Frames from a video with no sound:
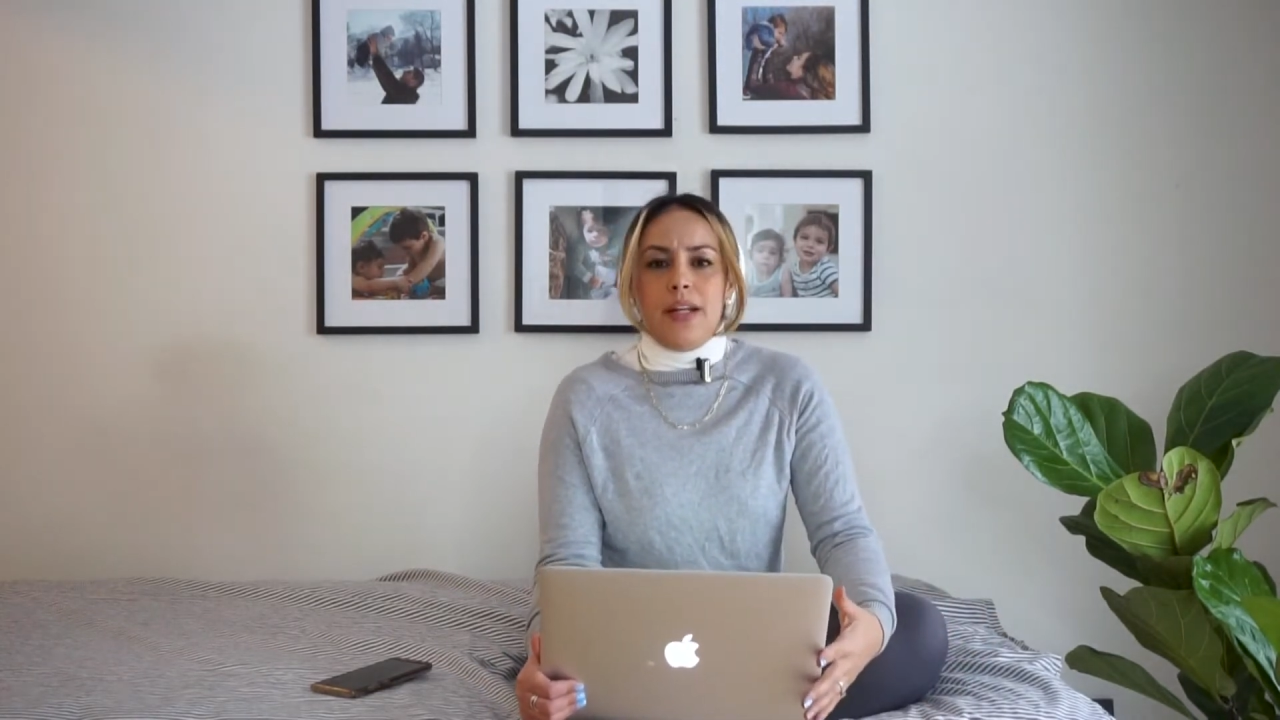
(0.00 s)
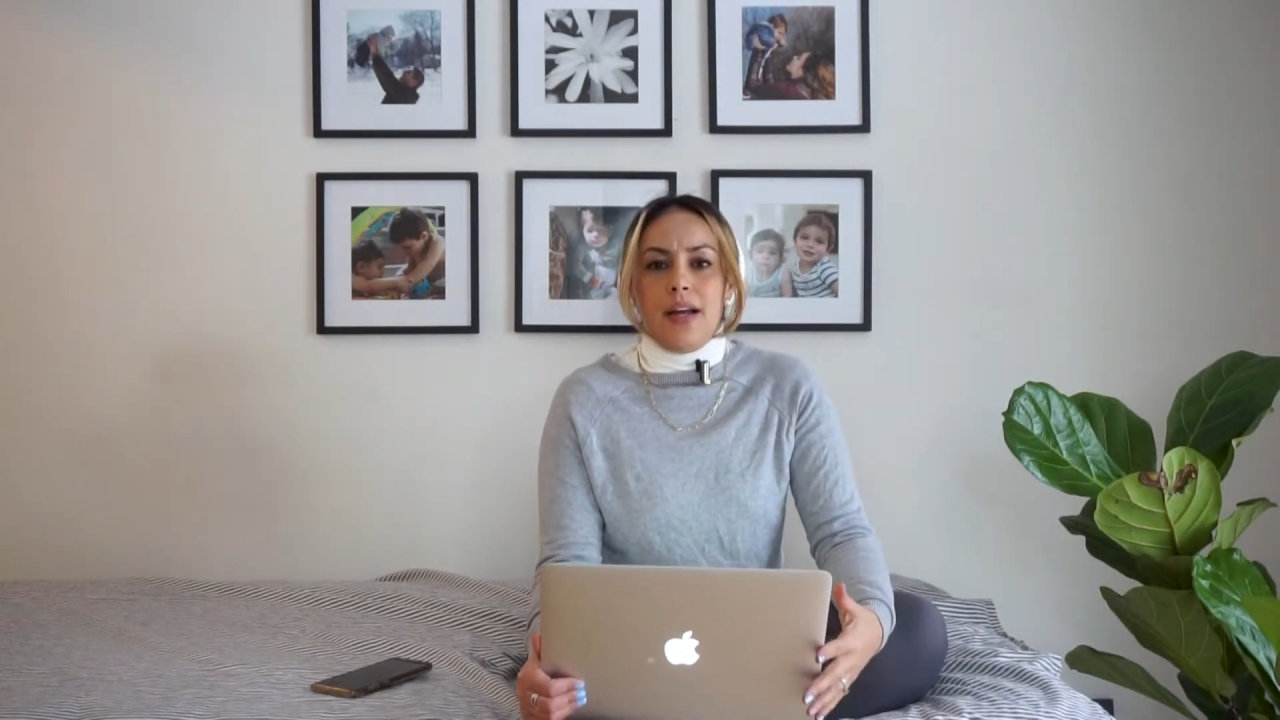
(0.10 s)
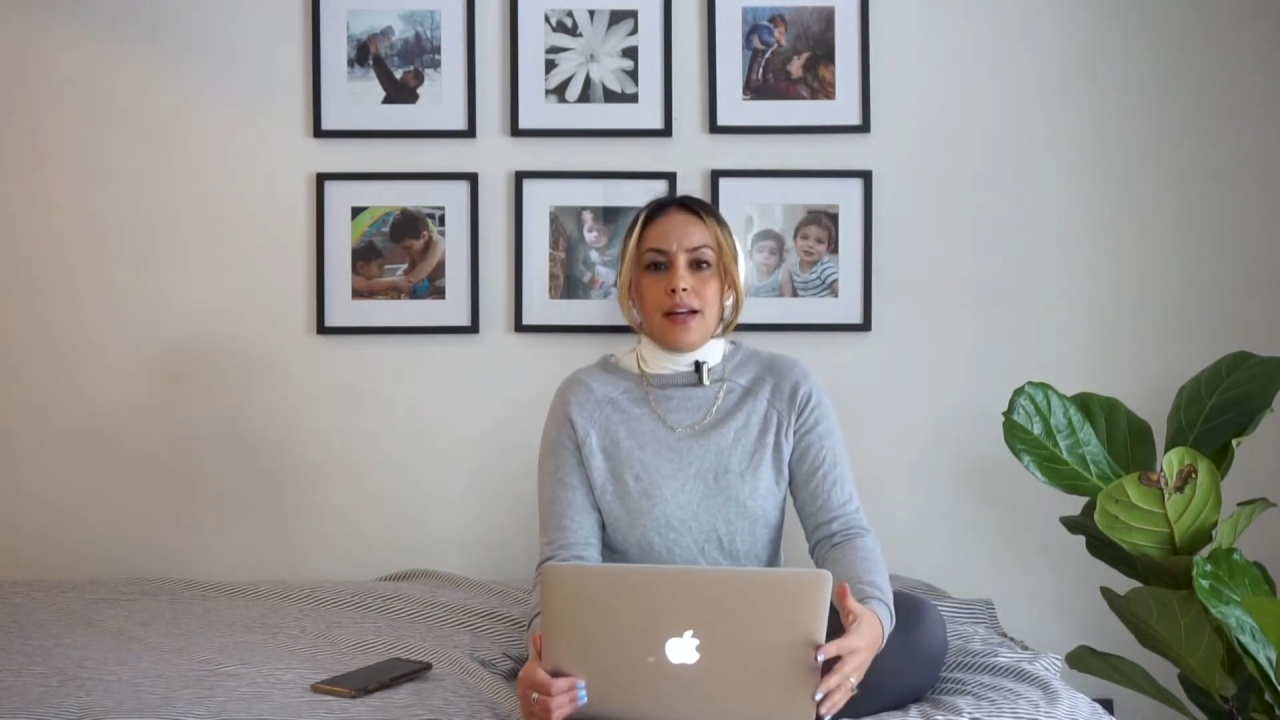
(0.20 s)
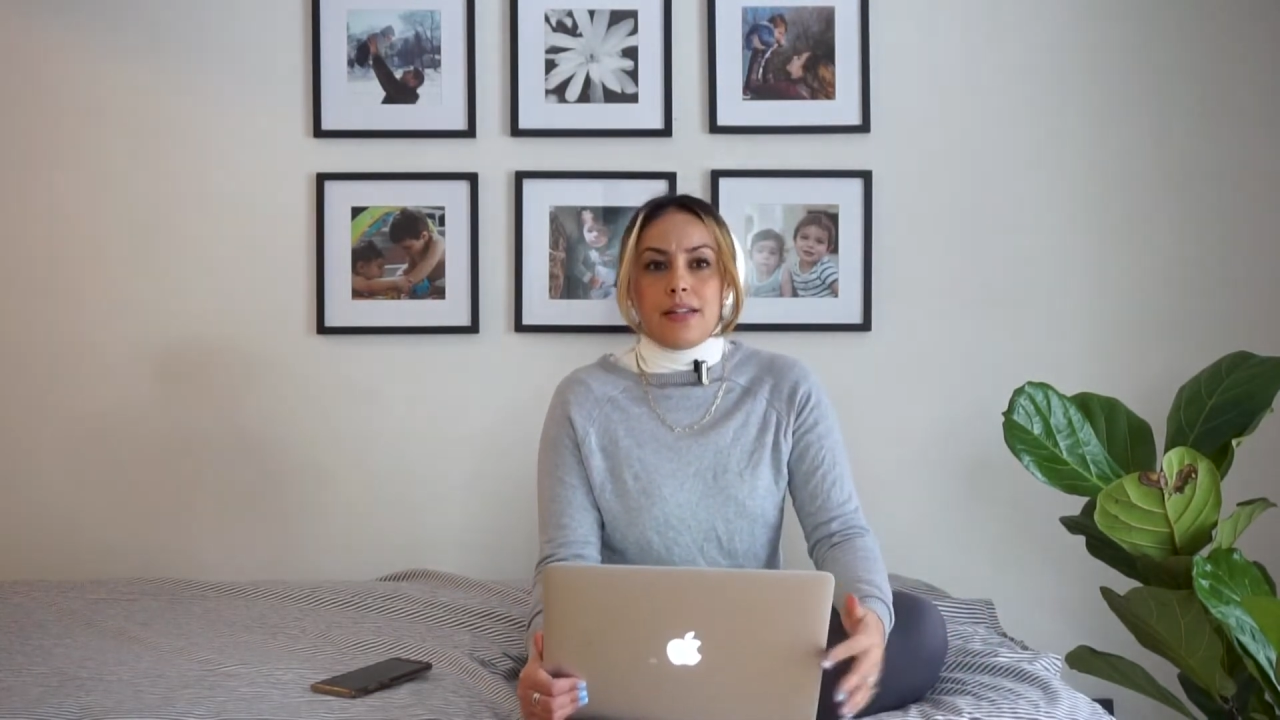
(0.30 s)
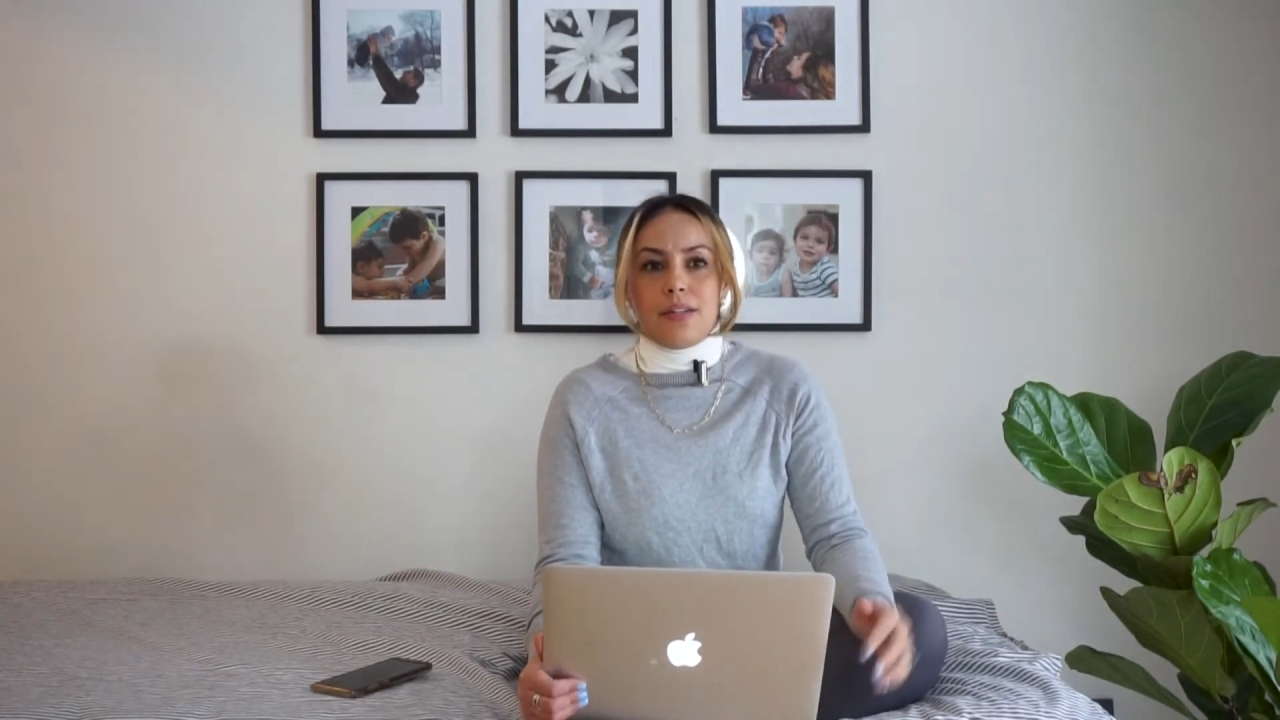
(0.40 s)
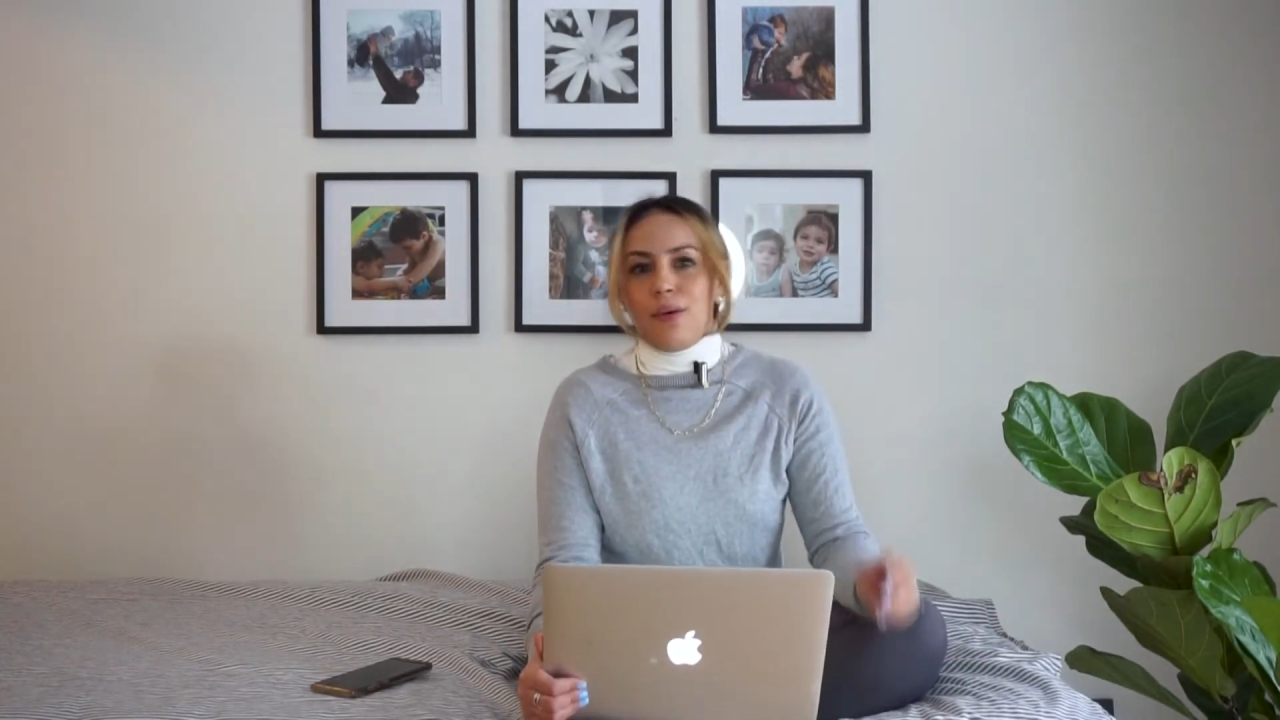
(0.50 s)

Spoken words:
nice.